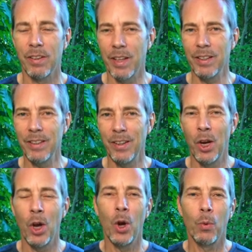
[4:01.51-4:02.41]
Then,
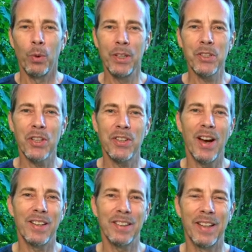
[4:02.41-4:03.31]
release the
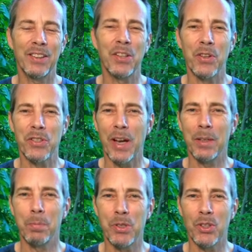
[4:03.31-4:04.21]
target leg to the
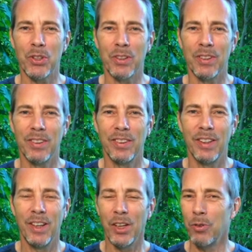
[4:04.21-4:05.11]
starting position.
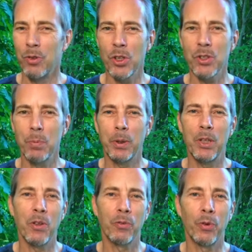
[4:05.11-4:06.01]
You've just
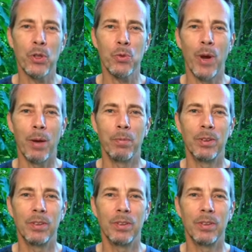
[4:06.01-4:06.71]
completed the first rep.